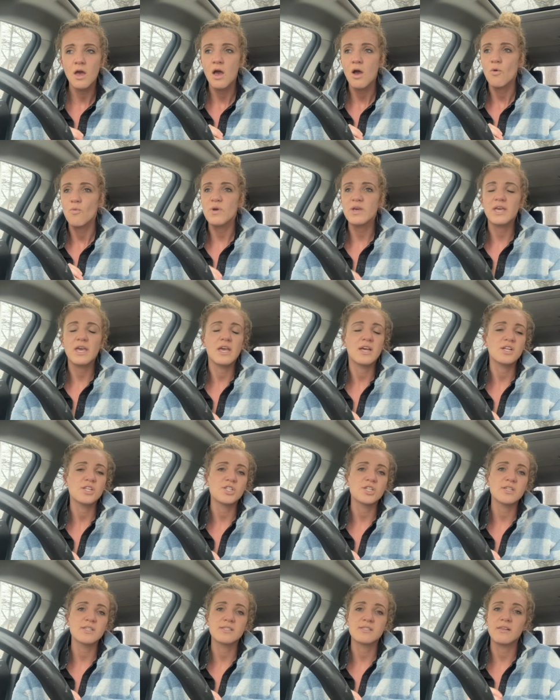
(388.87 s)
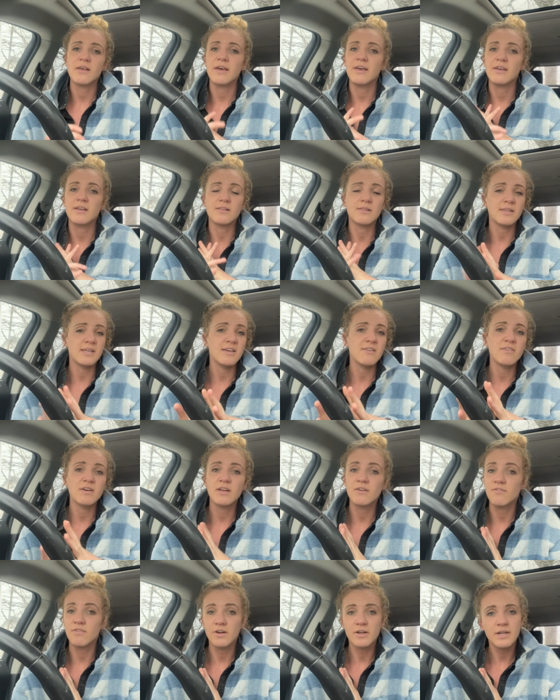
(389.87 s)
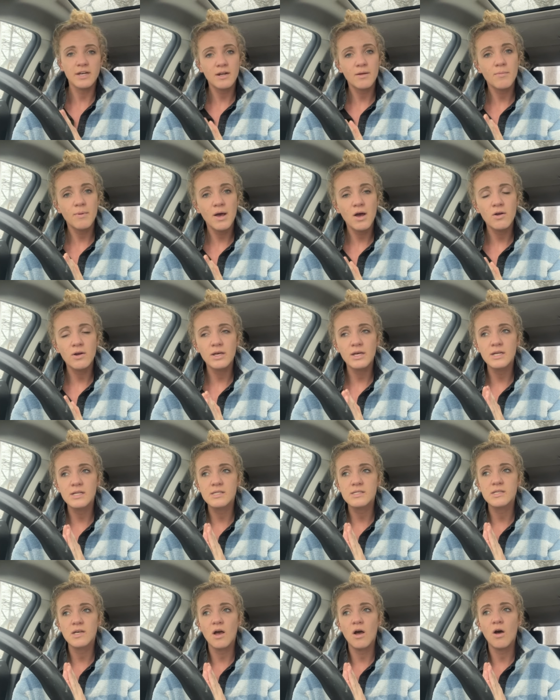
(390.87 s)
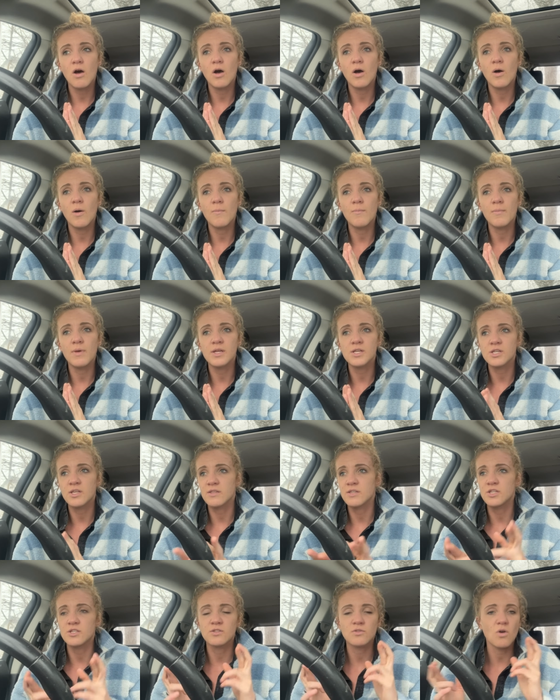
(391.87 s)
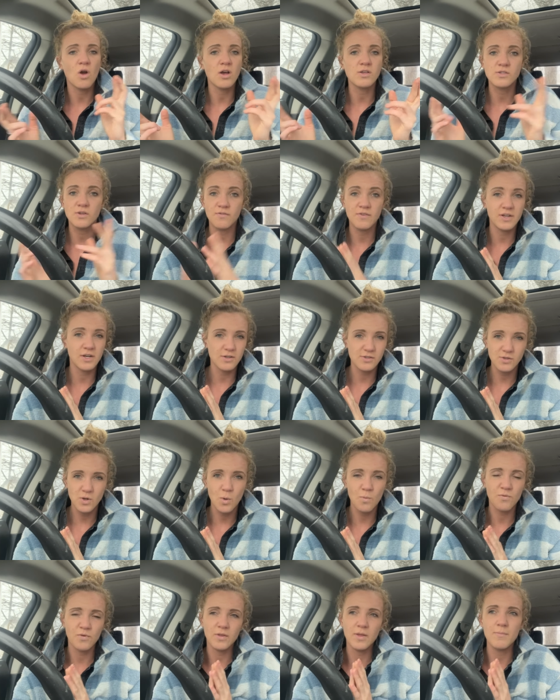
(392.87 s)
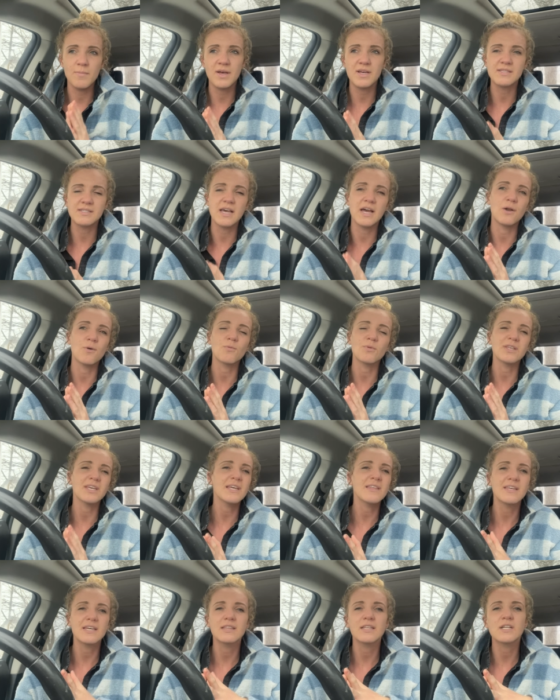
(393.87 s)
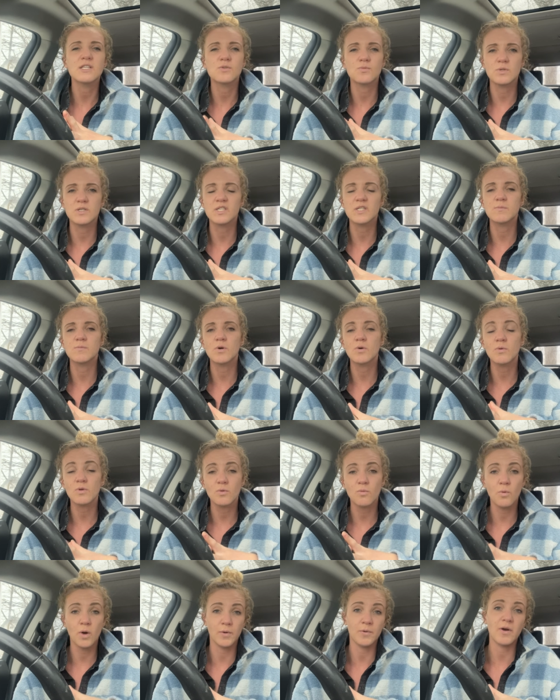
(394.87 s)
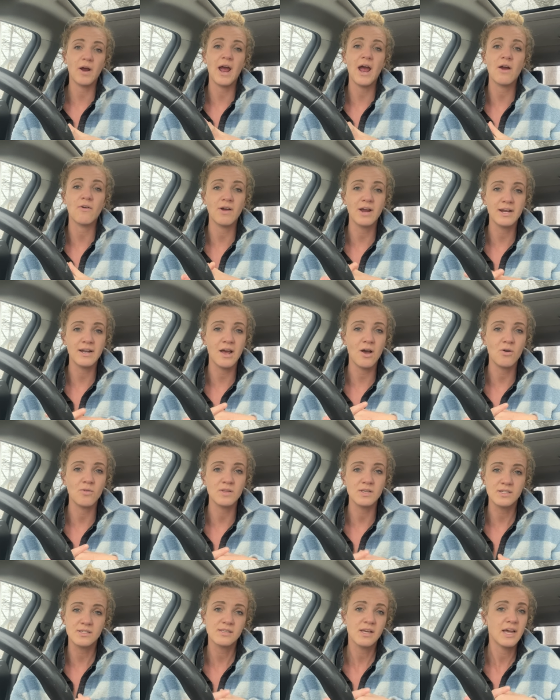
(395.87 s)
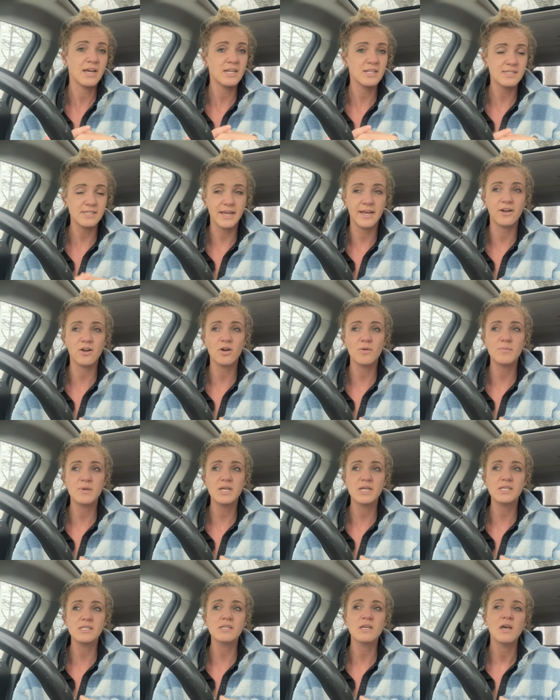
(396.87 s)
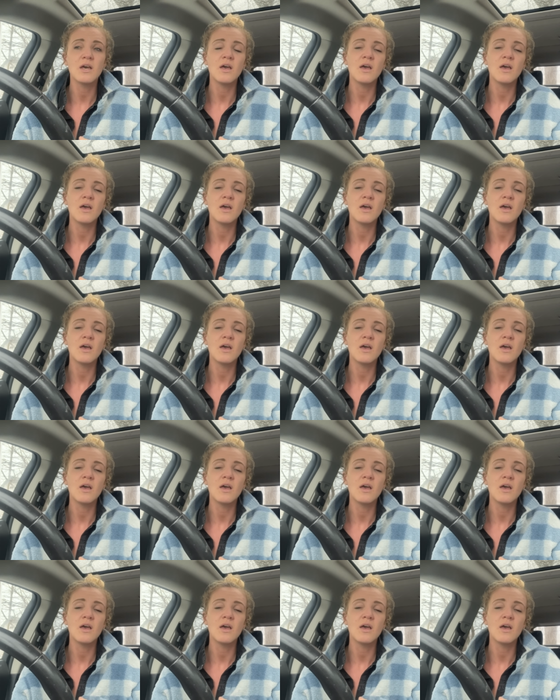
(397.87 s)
We can't just like leave it and forget about it um, and then just cross our fingers and hope for the best. I don't really think that's reasonable with where we're at right now in the science and our bees.